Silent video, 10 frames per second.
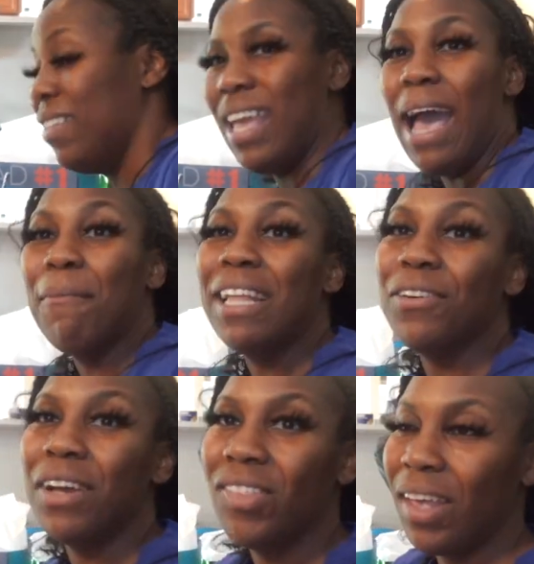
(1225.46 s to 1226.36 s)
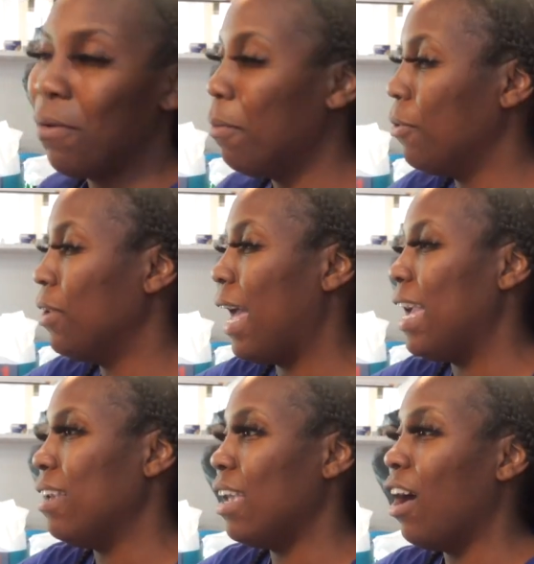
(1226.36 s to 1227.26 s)
See, I've been doing terrible.
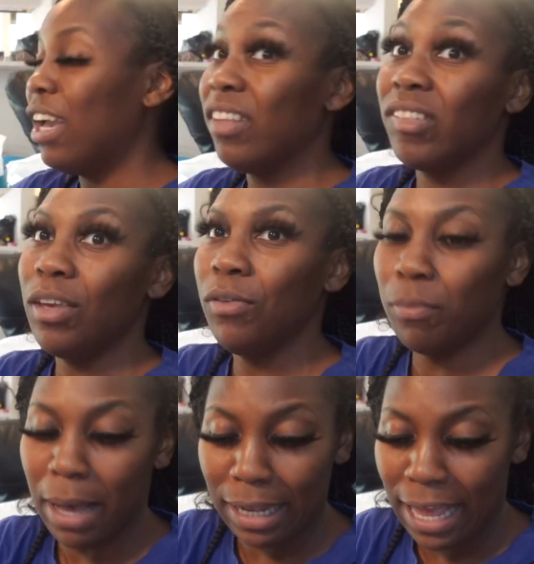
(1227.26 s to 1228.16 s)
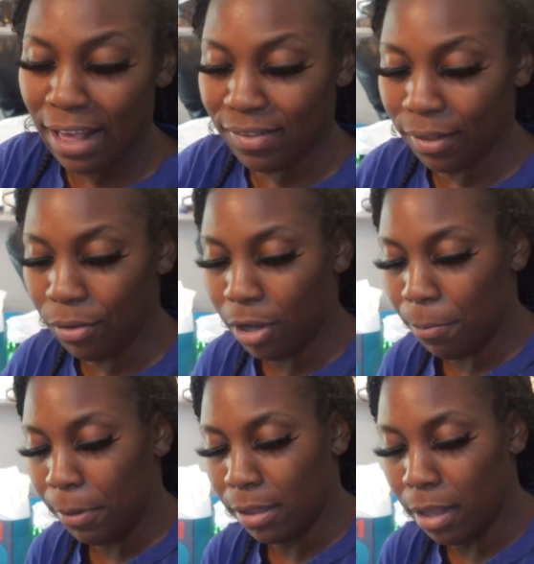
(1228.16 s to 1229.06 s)
Like, y'all excuse my last little
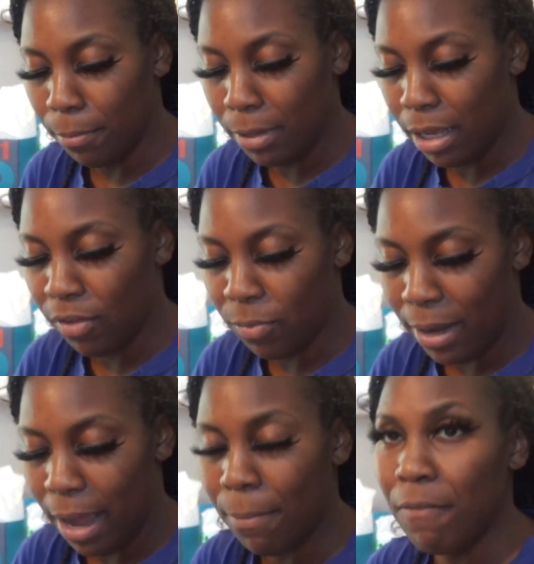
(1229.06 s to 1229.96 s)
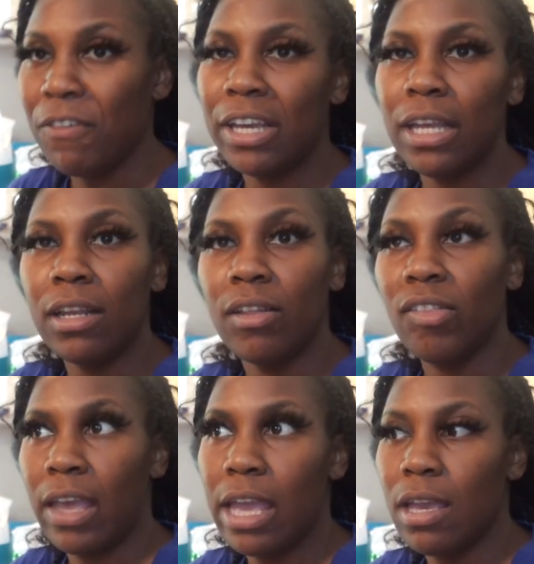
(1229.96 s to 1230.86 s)
couple of thumbnails, but I've been forgetting to
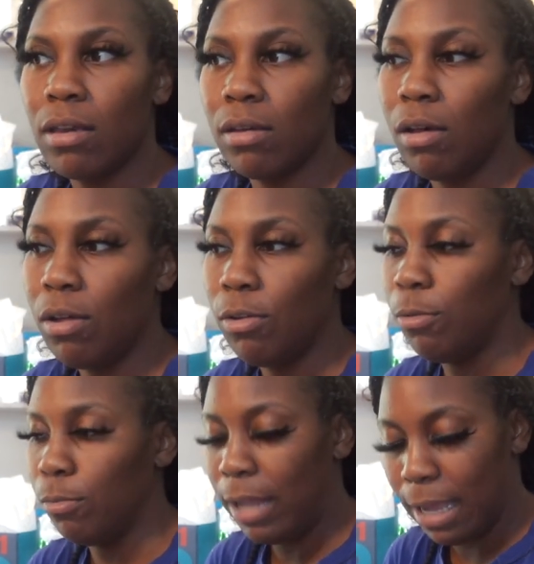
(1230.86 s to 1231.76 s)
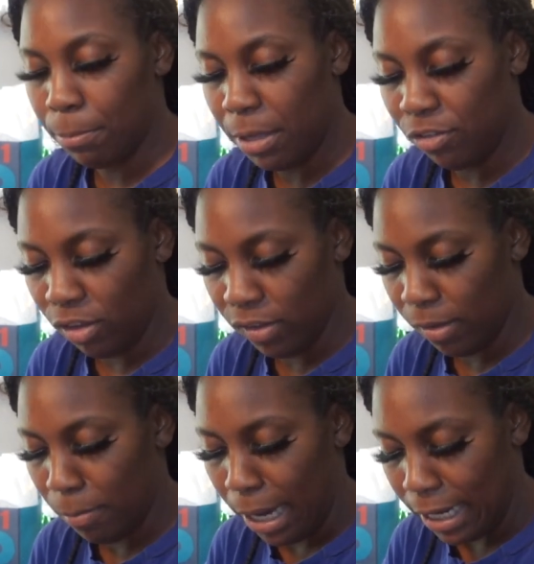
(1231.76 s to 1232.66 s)
take um like pictures
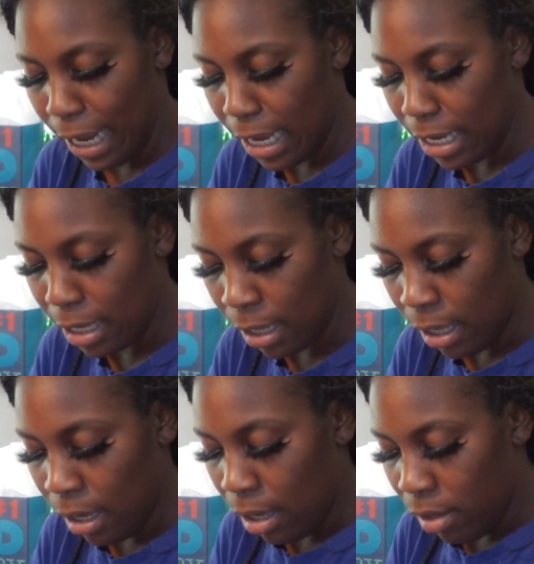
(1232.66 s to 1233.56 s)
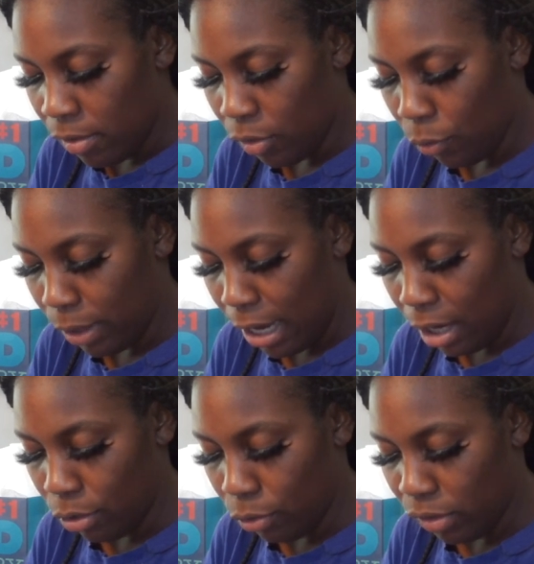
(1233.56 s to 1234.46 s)
of my day. So when
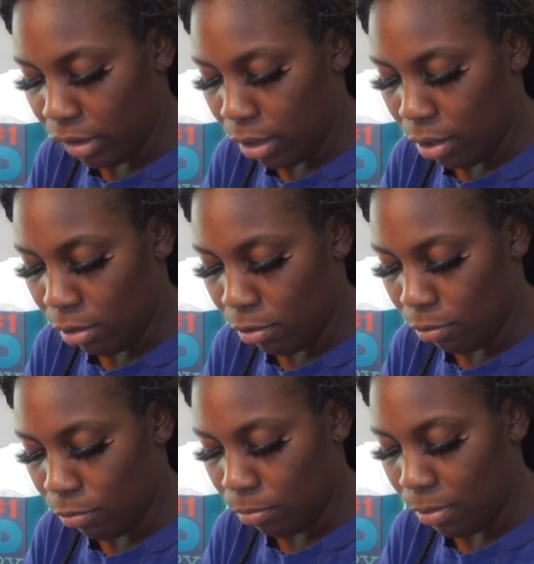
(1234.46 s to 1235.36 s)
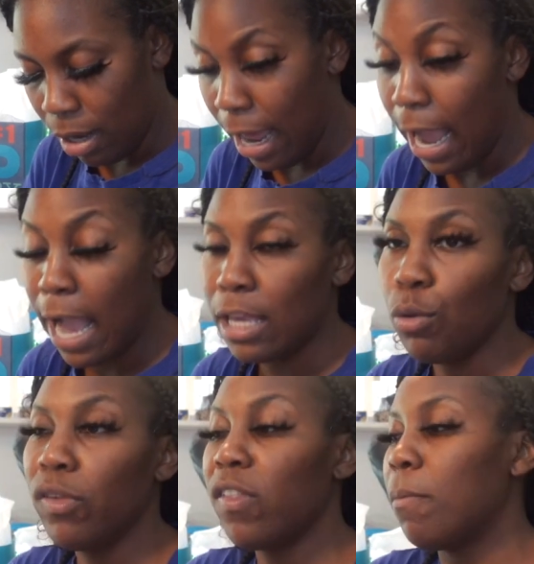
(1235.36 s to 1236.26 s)
I go to um now I
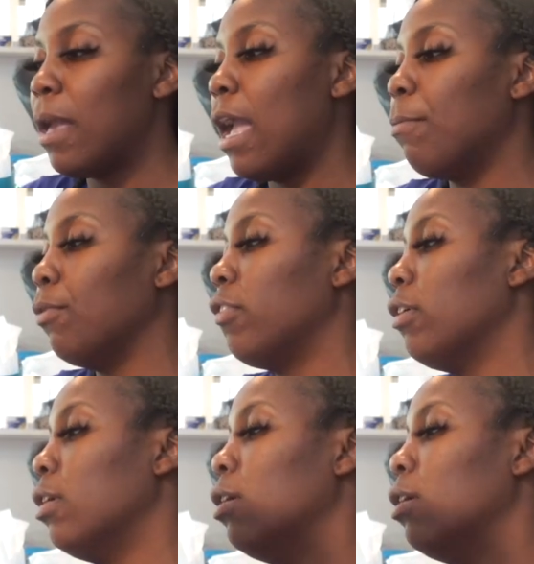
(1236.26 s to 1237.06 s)
used to be able to